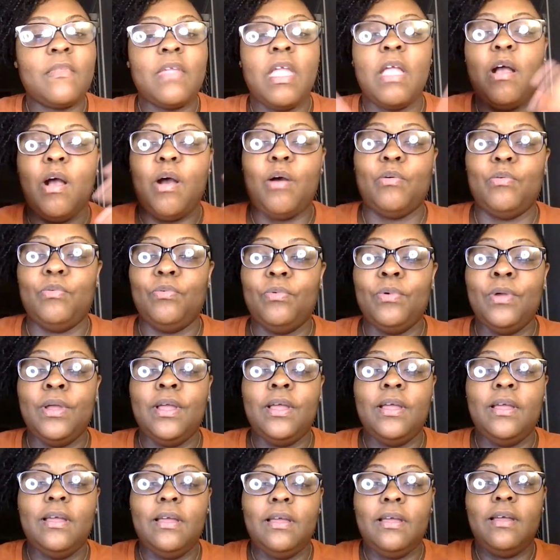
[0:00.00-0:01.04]
Oh,
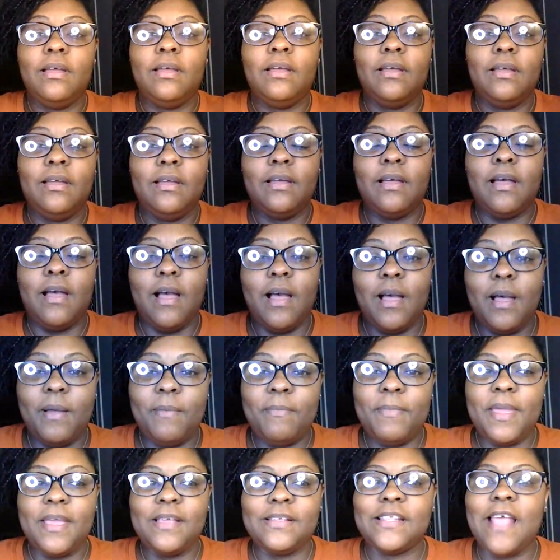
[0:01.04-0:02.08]

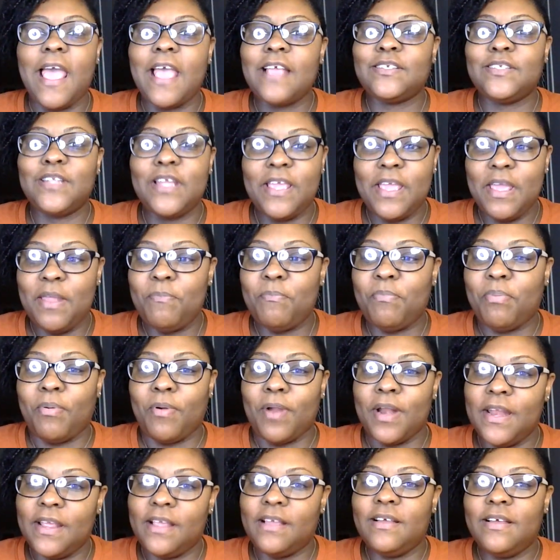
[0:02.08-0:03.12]
it's actually getting
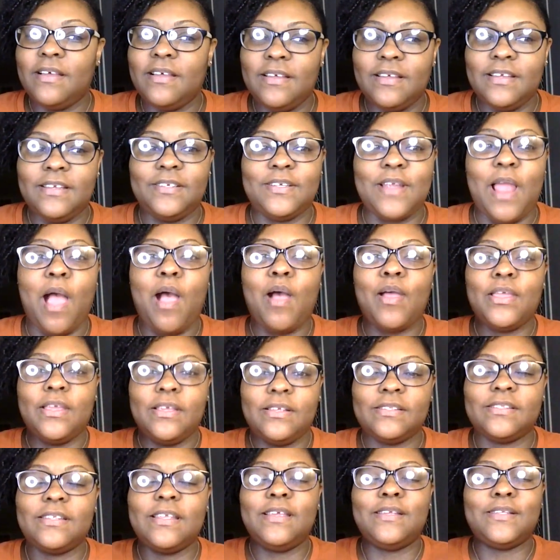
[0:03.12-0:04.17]
pretty good, y'all. Is